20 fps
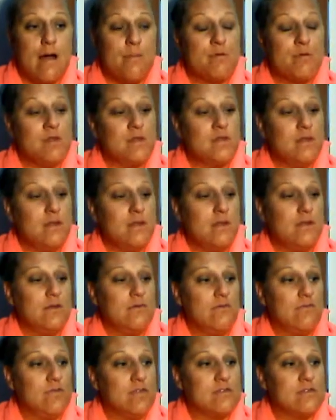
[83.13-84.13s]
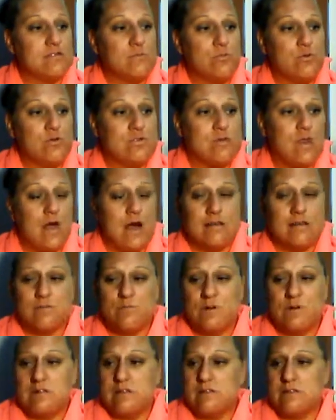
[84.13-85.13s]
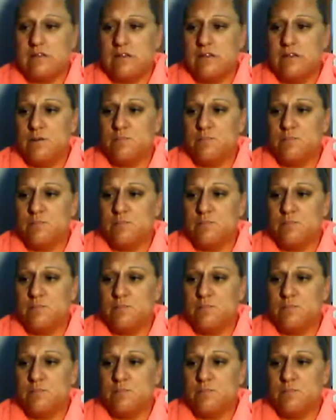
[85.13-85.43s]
I believe this was last month's